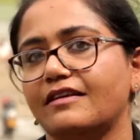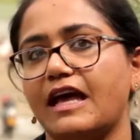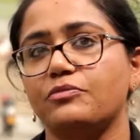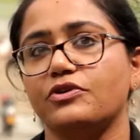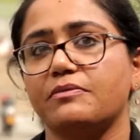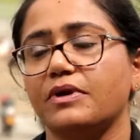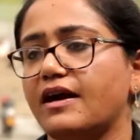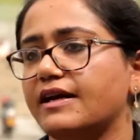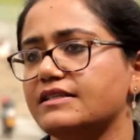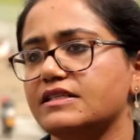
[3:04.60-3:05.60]
library
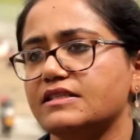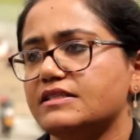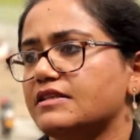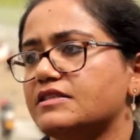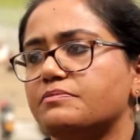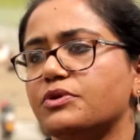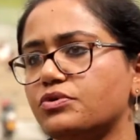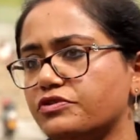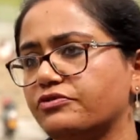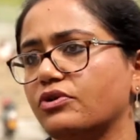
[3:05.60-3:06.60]
behind, it's
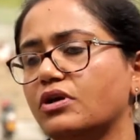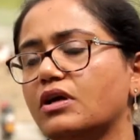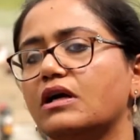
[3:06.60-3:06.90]
beautiful.